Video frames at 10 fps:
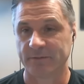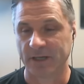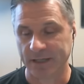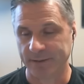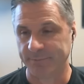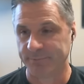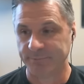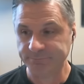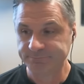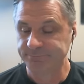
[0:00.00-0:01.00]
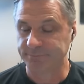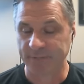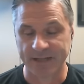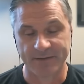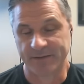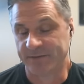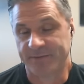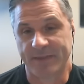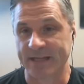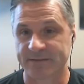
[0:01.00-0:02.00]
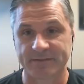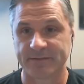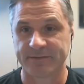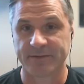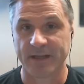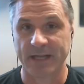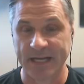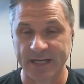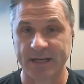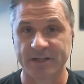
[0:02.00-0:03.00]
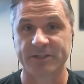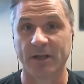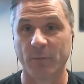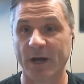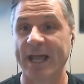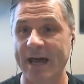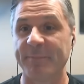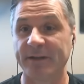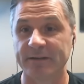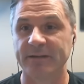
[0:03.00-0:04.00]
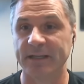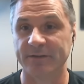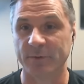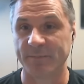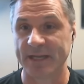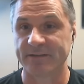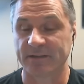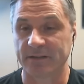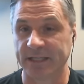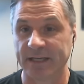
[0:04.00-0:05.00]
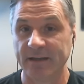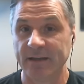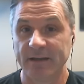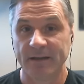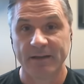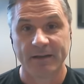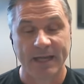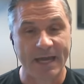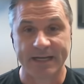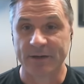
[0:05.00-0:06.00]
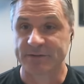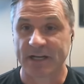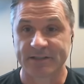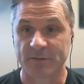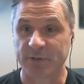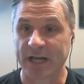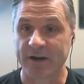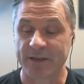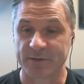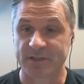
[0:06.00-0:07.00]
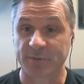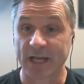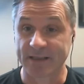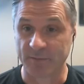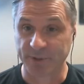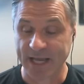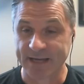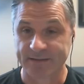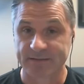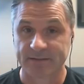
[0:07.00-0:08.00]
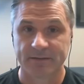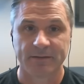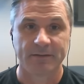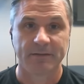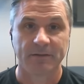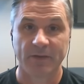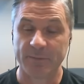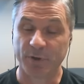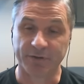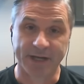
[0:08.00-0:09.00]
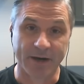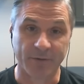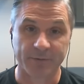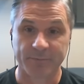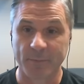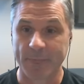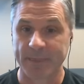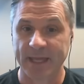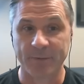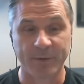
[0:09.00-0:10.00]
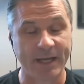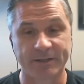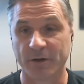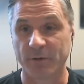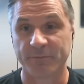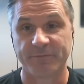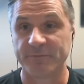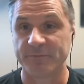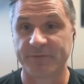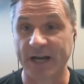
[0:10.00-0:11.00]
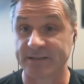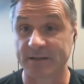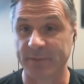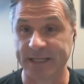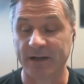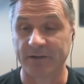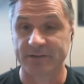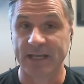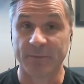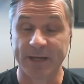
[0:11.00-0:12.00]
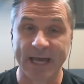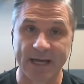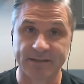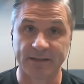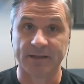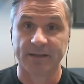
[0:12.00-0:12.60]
Um, and that's in a nutshell what happened is we basically had an outside supplier that was supplying the blanks. They pulled out, and we had to go find somebody else, and we had to